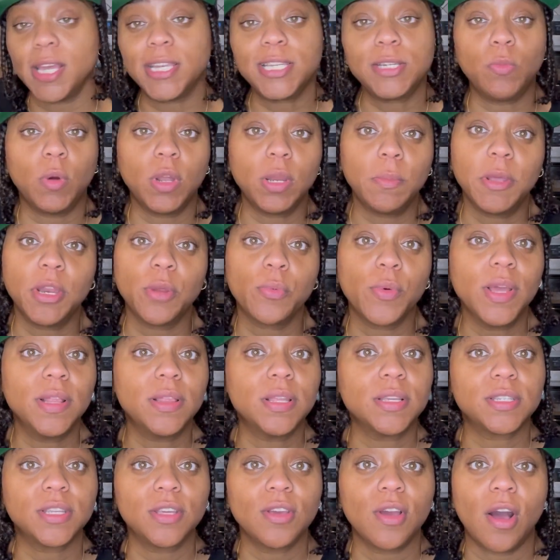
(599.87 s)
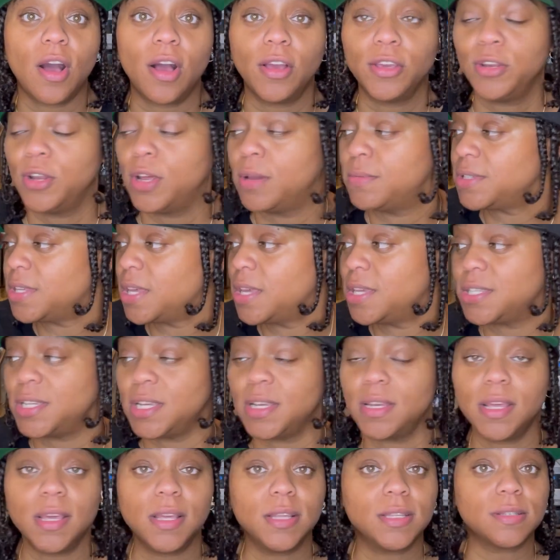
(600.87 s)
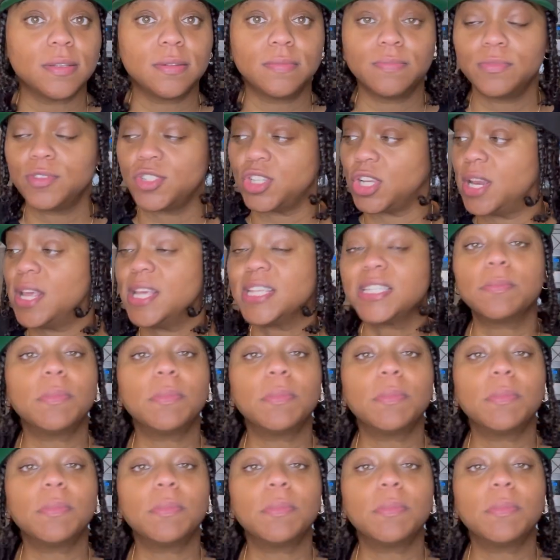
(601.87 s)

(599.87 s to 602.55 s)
she wanted me to read this to y'all. You know what I'm saying? She needs some